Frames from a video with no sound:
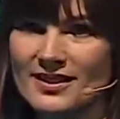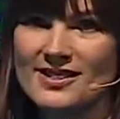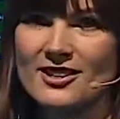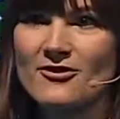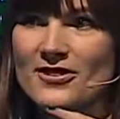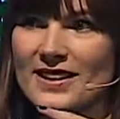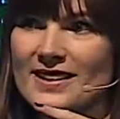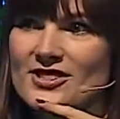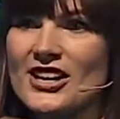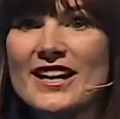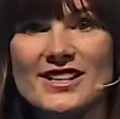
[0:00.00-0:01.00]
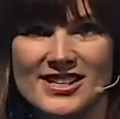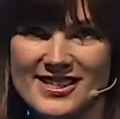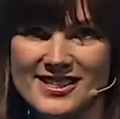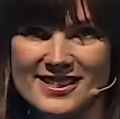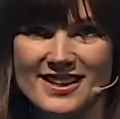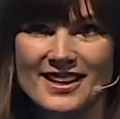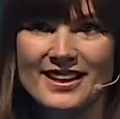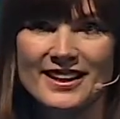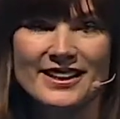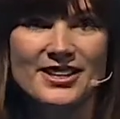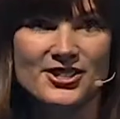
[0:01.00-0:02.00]
something changes
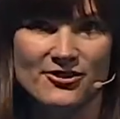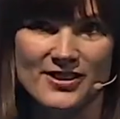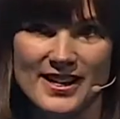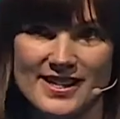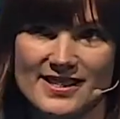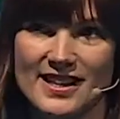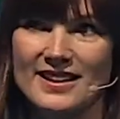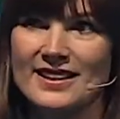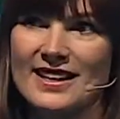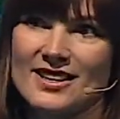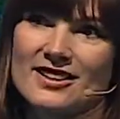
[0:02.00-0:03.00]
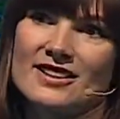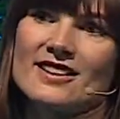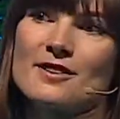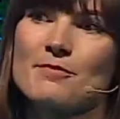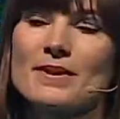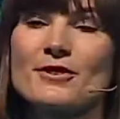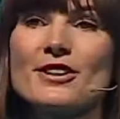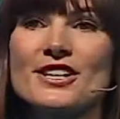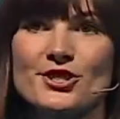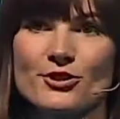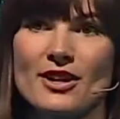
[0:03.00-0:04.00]
in the interface and it can be
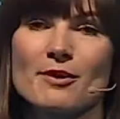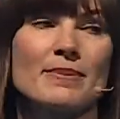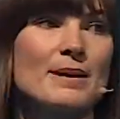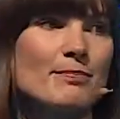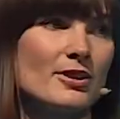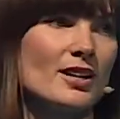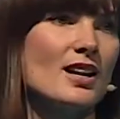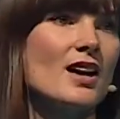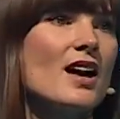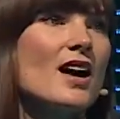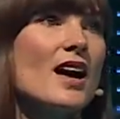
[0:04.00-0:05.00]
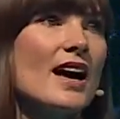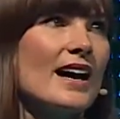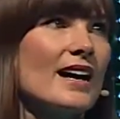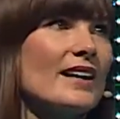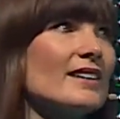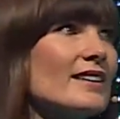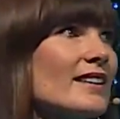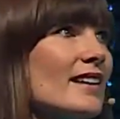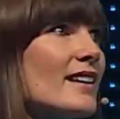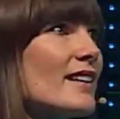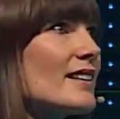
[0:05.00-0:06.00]
reached to other people. And
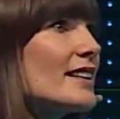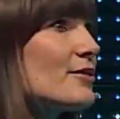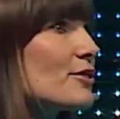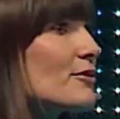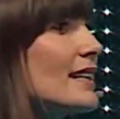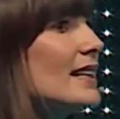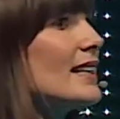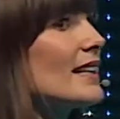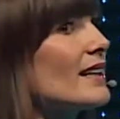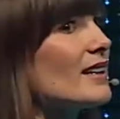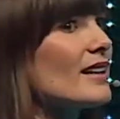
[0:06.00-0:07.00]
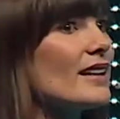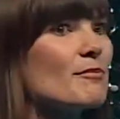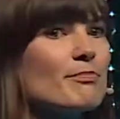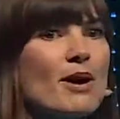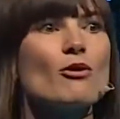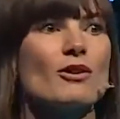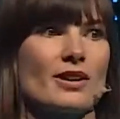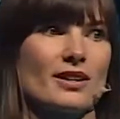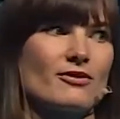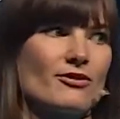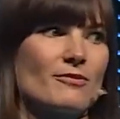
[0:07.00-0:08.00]
uh, this was really
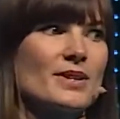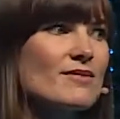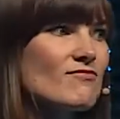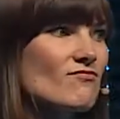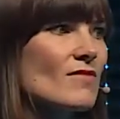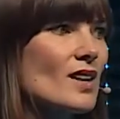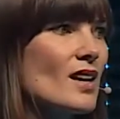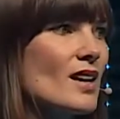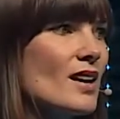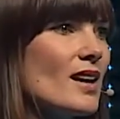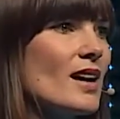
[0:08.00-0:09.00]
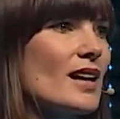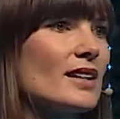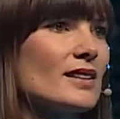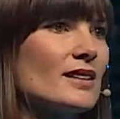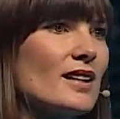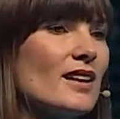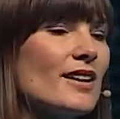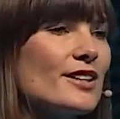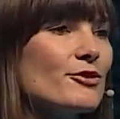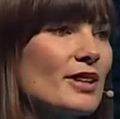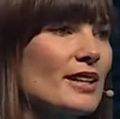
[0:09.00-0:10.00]
empowering for me. And uh, I
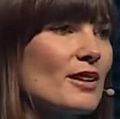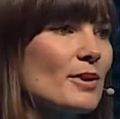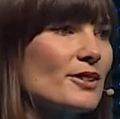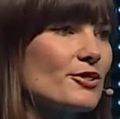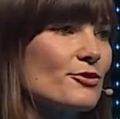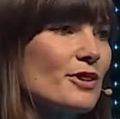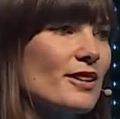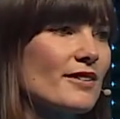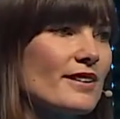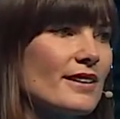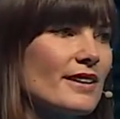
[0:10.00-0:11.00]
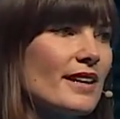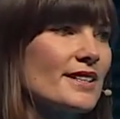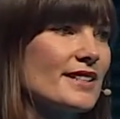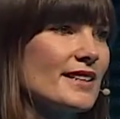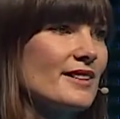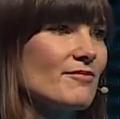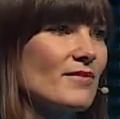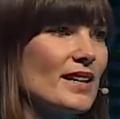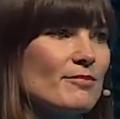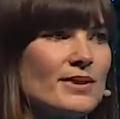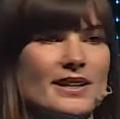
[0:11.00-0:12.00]
knew that I wanted to do a career in I T
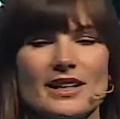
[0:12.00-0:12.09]
and bring